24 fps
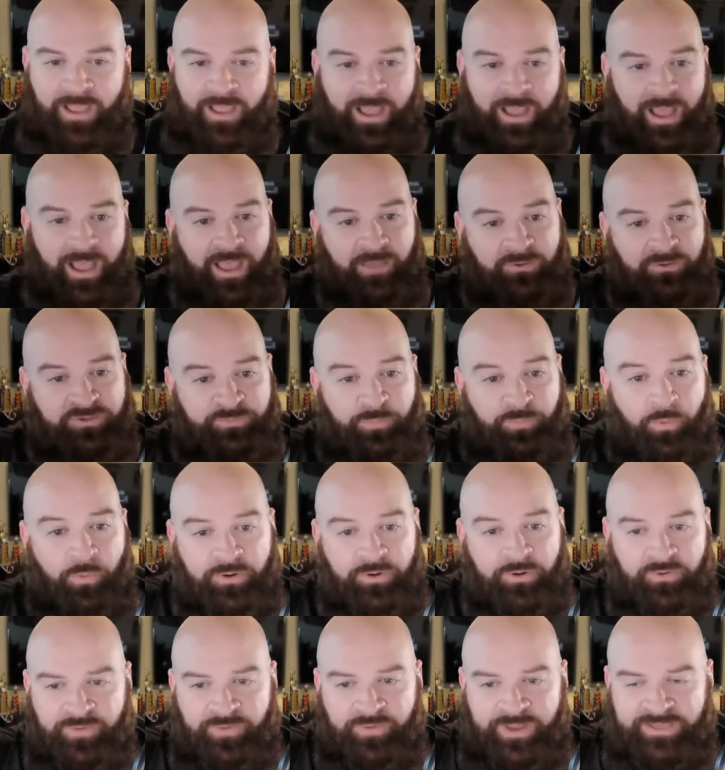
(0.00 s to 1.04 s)
I was
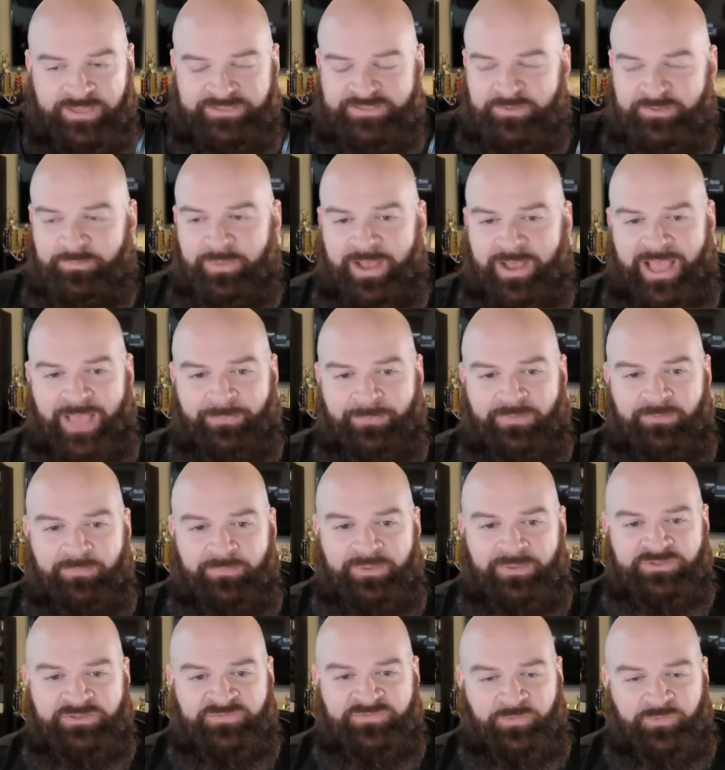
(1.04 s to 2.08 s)
born and raised in Miami
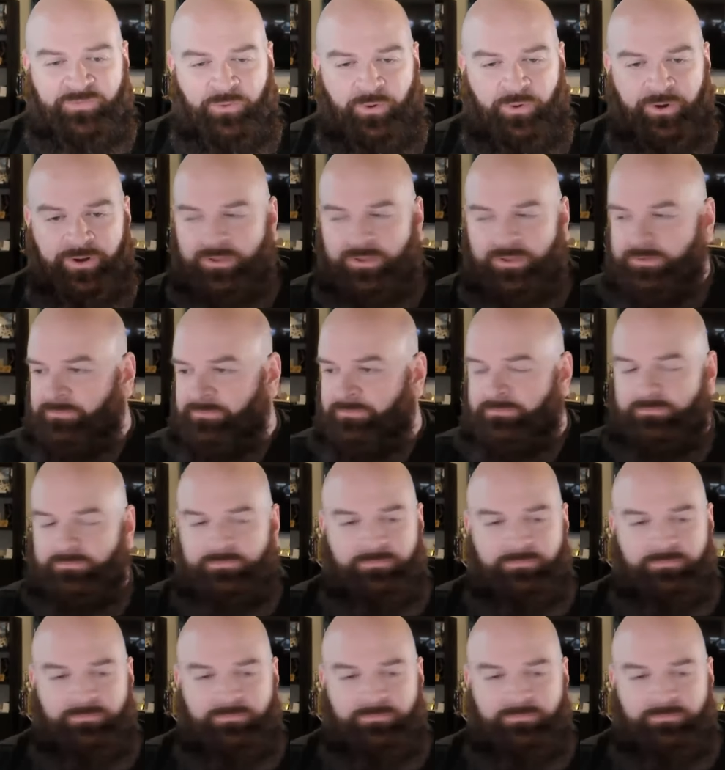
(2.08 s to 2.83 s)
Beach, Florida.